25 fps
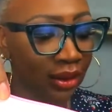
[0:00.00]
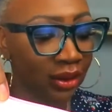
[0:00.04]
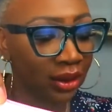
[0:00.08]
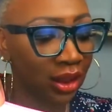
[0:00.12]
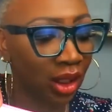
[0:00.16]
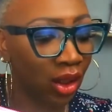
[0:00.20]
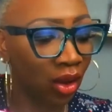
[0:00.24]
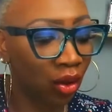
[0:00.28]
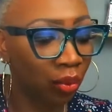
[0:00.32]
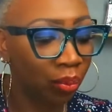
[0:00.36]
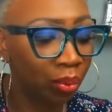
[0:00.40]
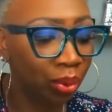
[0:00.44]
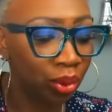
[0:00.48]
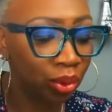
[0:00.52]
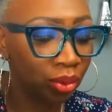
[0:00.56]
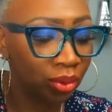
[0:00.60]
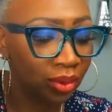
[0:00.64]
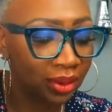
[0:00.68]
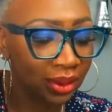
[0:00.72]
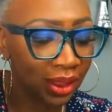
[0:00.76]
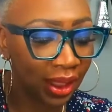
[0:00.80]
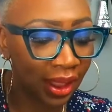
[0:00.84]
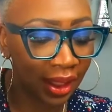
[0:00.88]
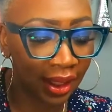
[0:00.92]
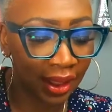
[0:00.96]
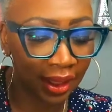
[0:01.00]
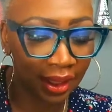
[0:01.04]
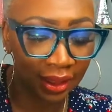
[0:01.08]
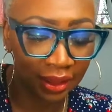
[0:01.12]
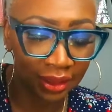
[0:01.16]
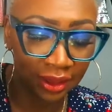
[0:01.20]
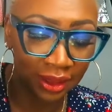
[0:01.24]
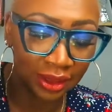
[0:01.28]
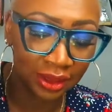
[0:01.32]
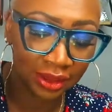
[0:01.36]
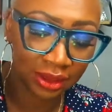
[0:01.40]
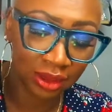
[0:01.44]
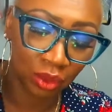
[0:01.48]
it's called poolside.
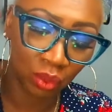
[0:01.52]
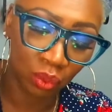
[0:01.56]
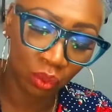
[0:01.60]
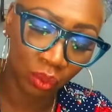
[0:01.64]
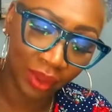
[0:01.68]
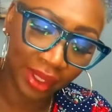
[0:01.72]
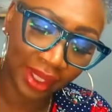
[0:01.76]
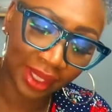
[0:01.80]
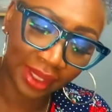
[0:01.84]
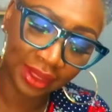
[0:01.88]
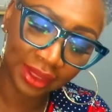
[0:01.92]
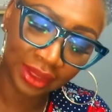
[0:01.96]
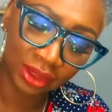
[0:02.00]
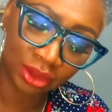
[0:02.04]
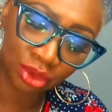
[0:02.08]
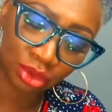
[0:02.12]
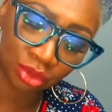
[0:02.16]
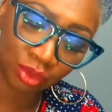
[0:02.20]
It's a wet and